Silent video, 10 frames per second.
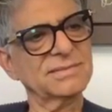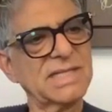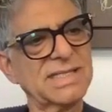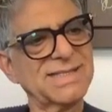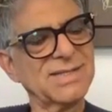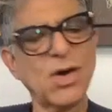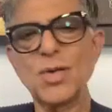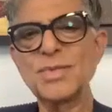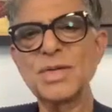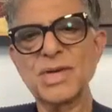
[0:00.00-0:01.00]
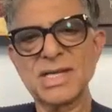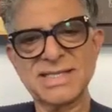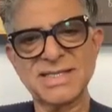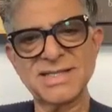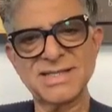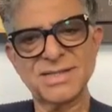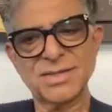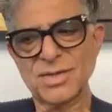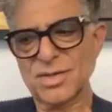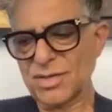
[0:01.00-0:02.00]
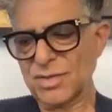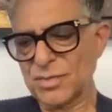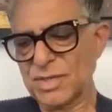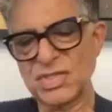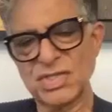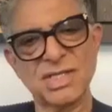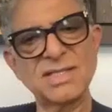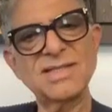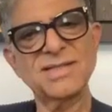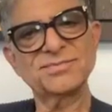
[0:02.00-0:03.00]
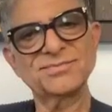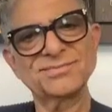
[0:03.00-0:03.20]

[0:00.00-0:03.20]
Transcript: that is omnipresent, omniscient,